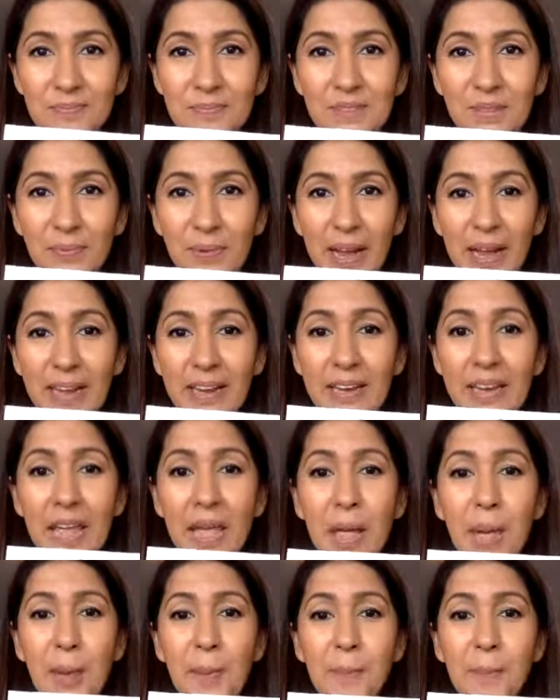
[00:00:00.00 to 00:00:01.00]
Right?
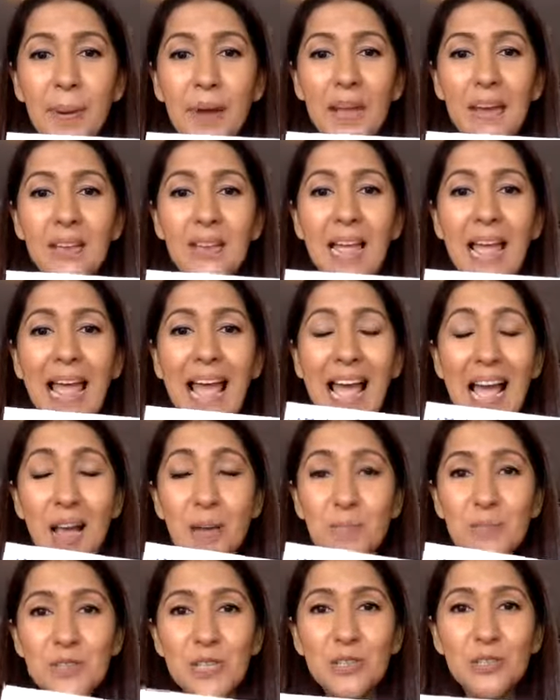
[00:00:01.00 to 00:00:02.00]
But
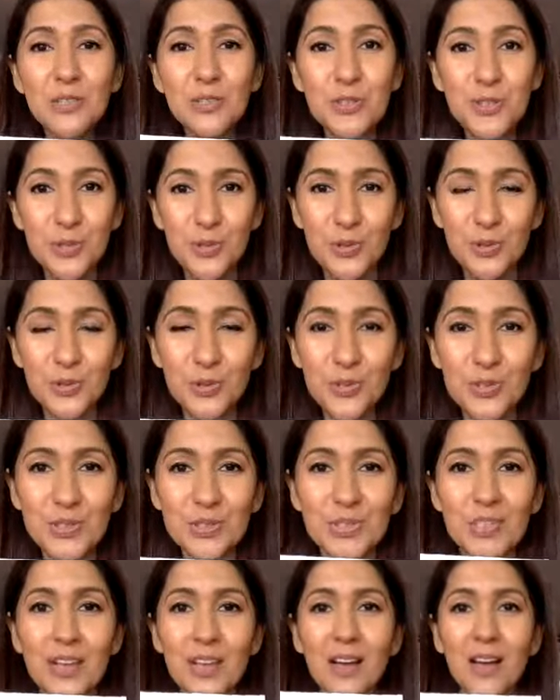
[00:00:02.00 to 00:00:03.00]
absolute
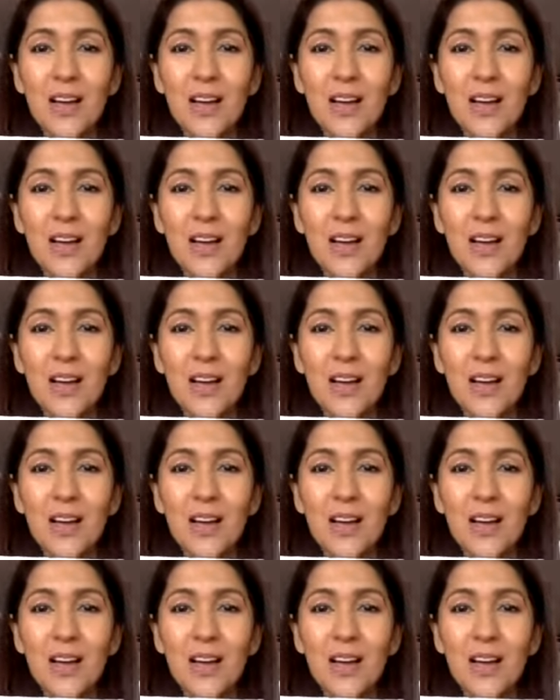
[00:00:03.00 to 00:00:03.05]
truths